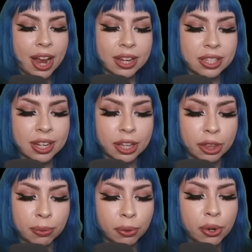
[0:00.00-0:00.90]
I said
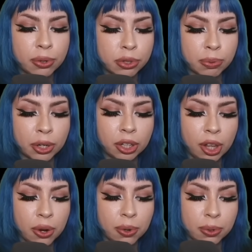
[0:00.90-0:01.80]
the roads were
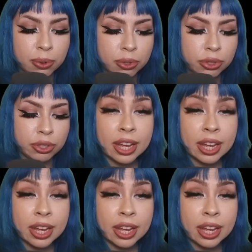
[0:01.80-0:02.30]
closed.